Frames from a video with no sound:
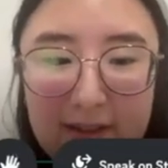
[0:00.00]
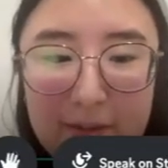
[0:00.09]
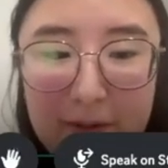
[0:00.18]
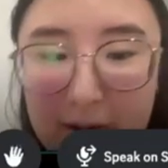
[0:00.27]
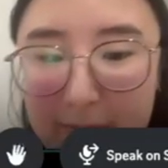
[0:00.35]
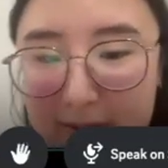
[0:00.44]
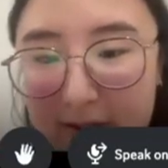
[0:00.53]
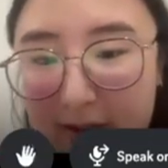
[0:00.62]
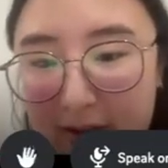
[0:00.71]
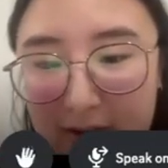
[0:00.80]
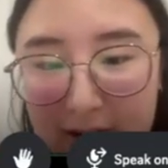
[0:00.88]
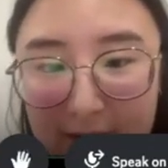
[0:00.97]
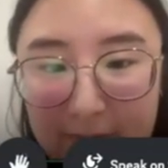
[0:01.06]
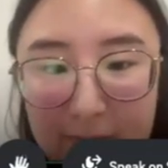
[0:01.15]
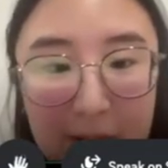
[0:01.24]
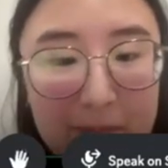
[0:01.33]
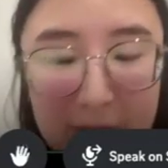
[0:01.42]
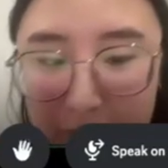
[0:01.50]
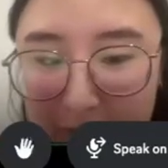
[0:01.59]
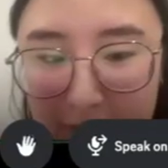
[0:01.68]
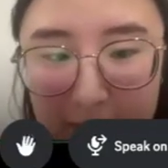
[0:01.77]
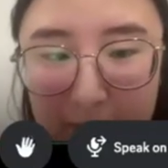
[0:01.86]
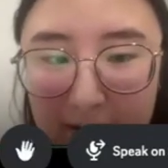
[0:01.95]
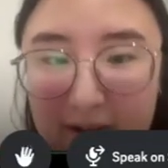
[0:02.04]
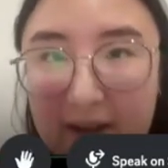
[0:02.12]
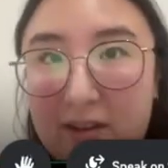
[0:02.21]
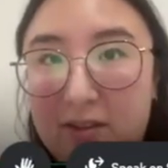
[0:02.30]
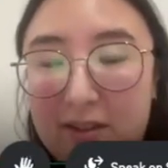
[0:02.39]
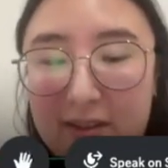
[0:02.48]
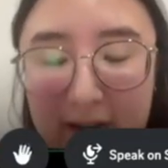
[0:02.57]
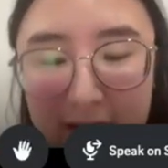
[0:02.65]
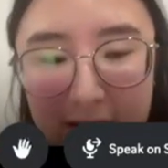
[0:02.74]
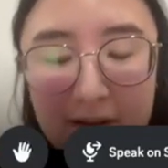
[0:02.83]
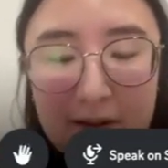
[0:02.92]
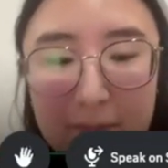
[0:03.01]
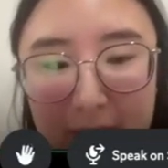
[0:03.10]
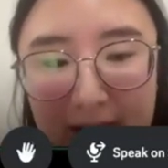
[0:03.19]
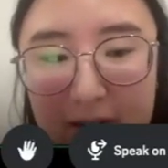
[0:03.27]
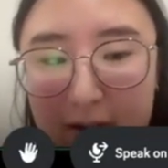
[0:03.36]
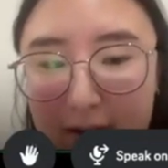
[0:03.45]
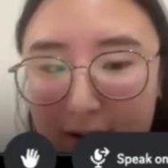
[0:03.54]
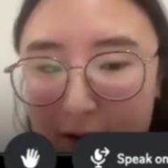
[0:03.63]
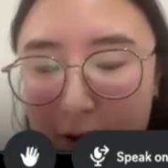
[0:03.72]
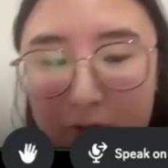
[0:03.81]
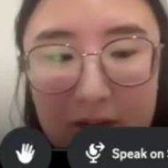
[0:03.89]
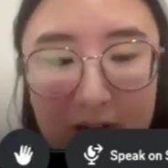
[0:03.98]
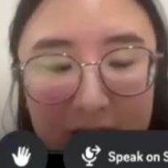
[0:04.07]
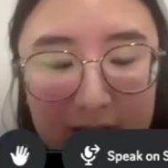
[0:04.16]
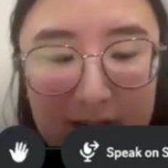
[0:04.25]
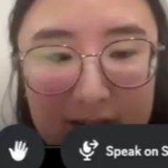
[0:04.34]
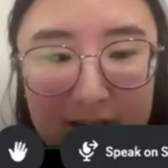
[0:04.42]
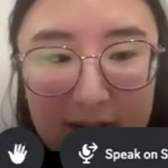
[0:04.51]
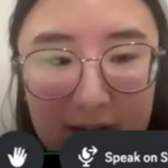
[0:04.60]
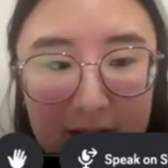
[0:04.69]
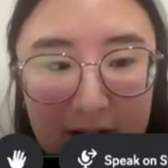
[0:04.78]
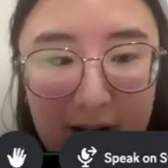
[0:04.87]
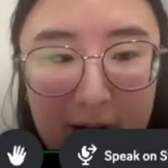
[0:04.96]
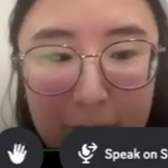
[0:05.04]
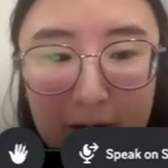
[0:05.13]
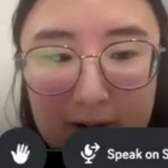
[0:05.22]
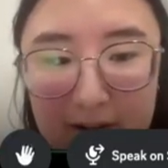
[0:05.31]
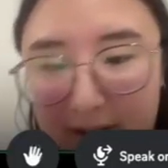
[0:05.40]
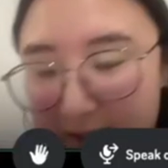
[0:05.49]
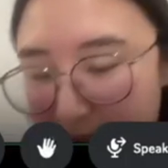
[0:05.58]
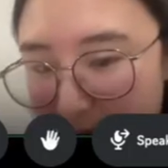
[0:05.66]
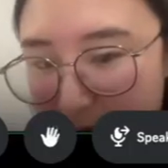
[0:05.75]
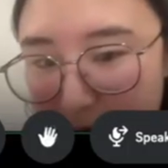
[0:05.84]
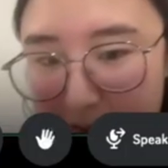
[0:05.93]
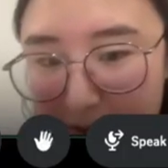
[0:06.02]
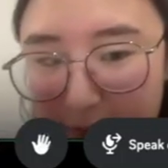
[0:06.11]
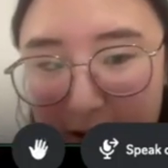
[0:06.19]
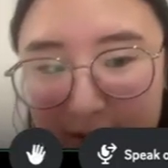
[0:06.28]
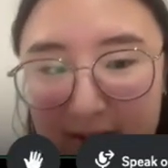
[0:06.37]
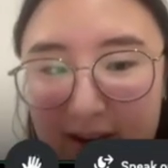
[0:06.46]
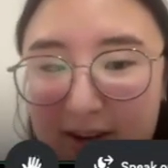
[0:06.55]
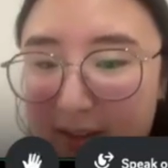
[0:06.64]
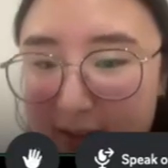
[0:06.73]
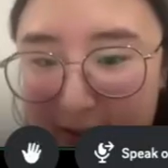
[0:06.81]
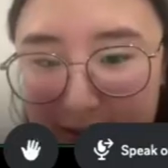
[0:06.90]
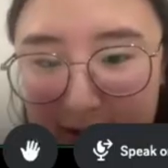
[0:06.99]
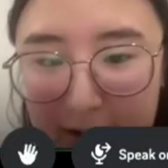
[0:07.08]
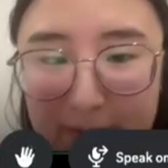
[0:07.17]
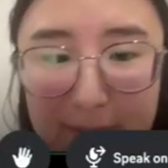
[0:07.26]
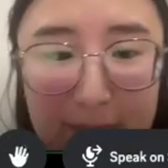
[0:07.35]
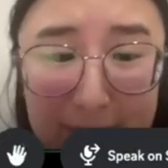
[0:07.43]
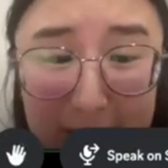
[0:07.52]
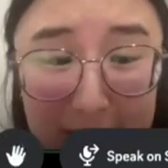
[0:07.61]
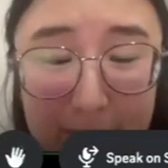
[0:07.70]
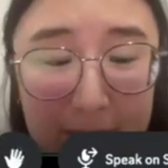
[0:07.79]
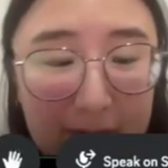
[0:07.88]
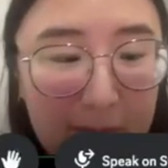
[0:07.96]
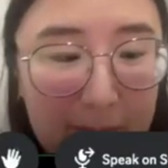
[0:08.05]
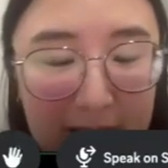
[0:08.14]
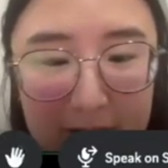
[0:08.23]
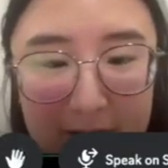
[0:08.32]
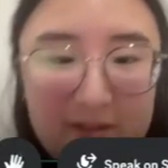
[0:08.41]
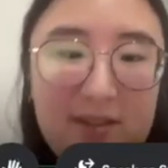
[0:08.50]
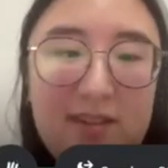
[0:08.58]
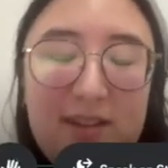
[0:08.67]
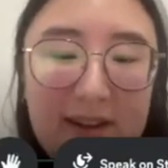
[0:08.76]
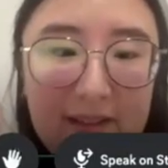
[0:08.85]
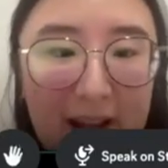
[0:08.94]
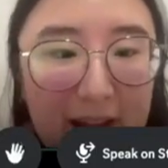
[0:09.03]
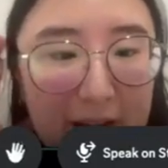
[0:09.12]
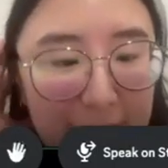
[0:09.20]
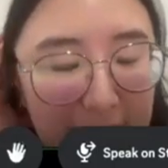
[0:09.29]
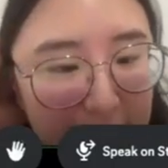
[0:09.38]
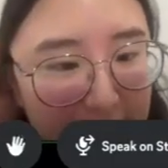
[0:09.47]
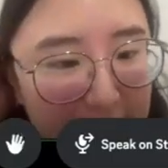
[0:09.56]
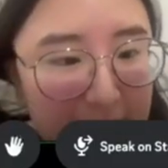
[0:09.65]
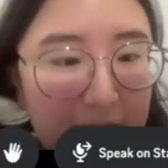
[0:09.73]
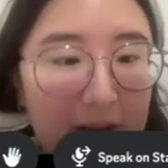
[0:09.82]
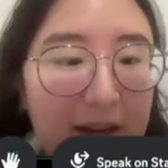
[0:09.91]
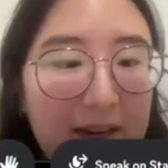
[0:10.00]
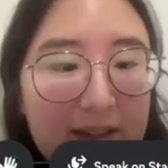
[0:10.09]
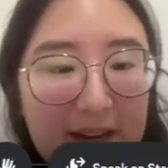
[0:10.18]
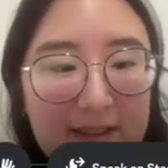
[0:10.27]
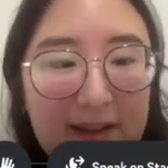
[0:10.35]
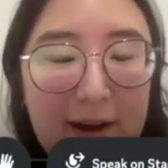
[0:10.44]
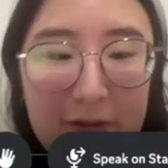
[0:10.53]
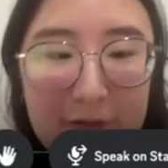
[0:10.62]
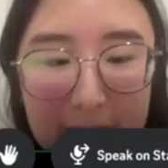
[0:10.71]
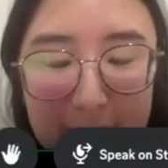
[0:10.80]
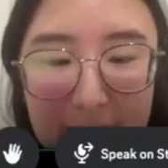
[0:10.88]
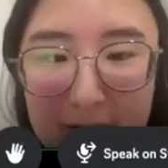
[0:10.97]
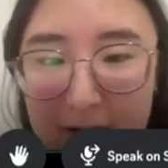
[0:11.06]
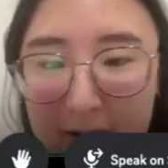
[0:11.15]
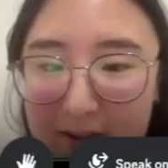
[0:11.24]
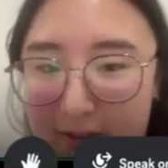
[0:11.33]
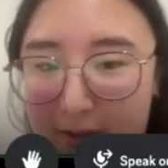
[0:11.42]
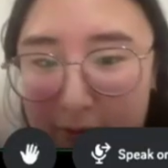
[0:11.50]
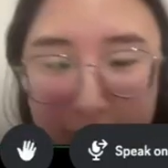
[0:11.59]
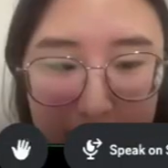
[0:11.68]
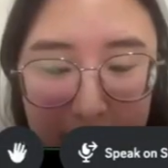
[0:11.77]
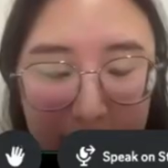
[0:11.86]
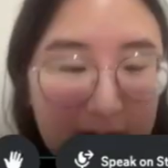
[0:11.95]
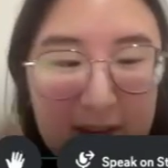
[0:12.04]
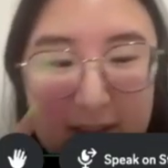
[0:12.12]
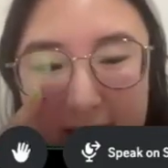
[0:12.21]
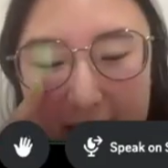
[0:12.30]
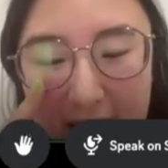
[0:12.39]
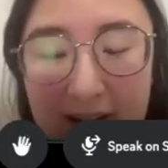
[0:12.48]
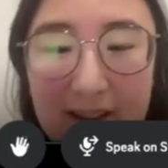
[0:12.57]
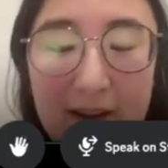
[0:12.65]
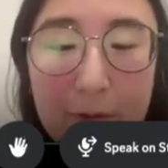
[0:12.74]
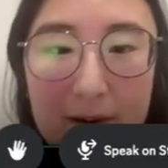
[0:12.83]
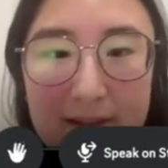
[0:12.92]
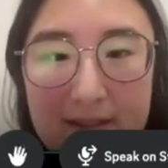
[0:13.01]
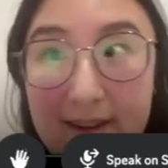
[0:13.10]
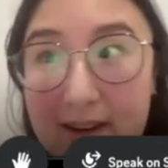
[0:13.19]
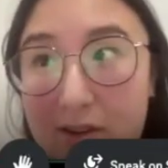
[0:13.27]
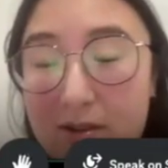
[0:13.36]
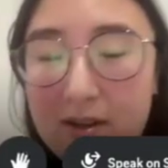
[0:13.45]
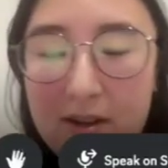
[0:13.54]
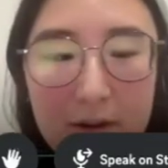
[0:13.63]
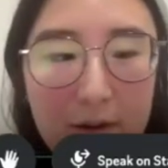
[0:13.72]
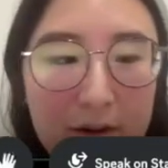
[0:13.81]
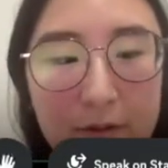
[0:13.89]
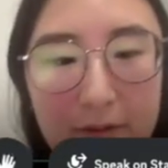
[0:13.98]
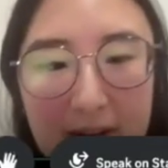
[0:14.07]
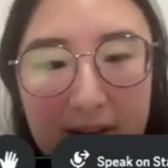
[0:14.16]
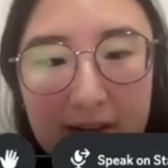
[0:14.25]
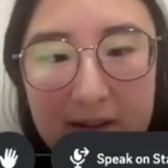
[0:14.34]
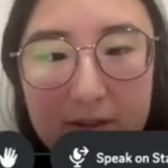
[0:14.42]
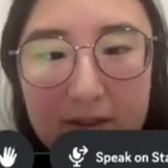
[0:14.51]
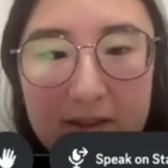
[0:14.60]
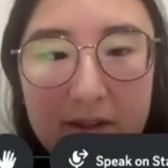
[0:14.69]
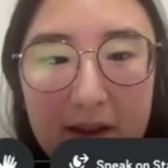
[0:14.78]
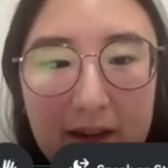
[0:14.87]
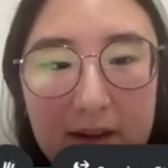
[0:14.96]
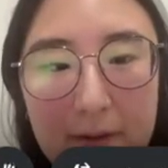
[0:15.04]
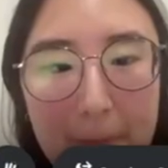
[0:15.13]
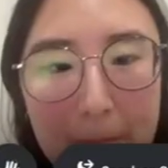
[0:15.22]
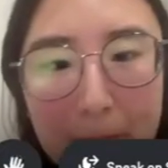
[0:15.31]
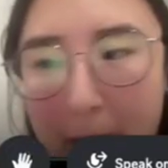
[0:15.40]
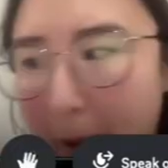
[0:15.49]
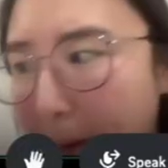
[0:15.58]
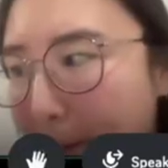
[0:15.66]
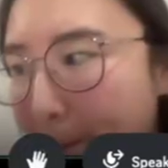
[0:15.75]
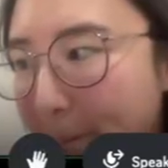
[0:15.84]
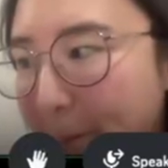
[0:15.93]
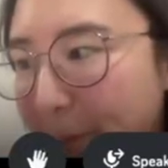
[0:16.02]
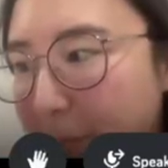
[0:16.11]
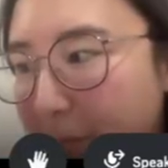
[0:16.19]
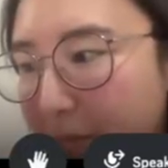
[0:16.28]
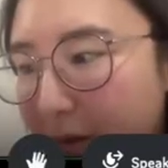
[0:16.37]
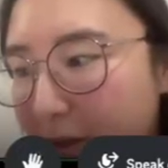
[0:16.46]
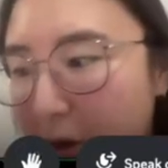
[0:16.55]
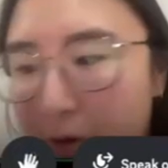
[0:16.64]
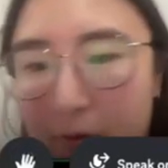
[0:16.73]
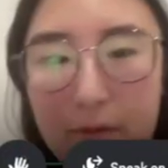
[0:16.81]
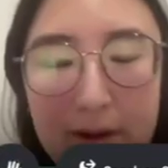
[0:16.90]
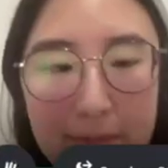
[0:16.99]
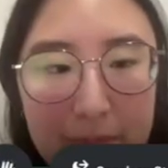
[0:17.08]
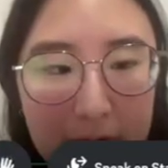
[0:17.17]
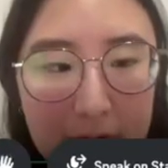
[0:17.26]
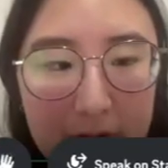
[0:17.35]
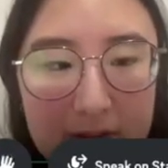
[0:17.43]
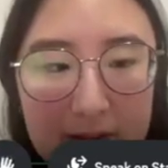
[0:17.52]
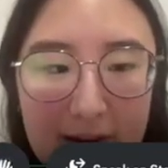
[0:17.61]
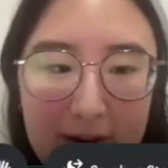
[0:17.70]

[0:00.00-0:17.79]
Like sometimes I'm done with Figma and I can just like make the code changes I want to like test different font sizes. Sometimes it's even better to just see it live rather than test it out in Figma. So you can decide like what stage are you ready to just like go and build.